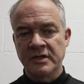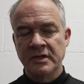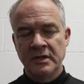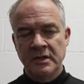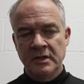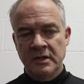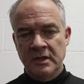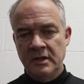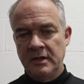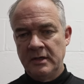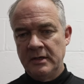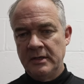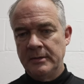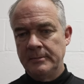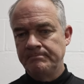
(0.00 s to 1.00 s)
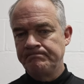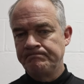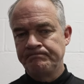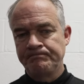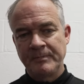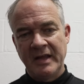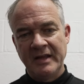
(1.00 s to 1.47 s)

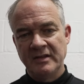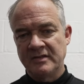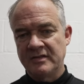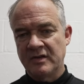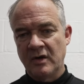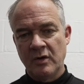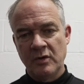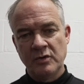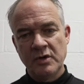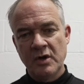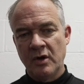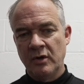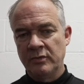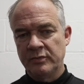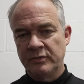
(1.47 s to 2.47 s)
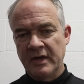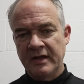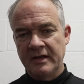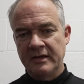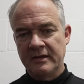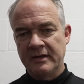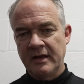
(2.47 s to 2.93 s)
And so, you know, they
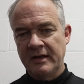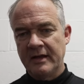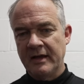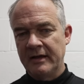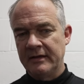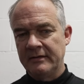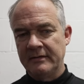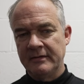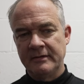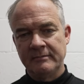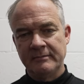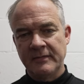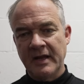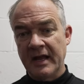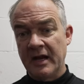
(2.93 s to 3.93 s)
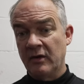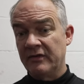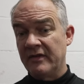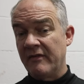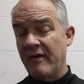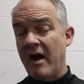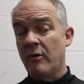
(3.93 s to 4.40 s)
got
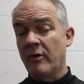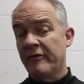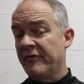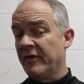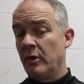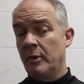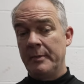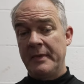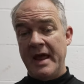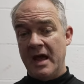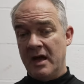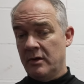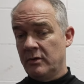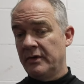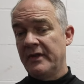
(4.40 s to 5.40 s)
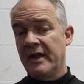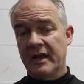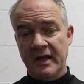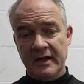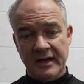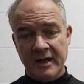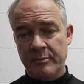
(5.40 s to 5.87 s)
to devour film now, and they
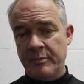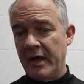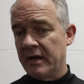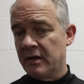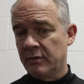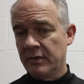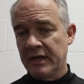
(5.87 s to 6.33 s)
got to get better.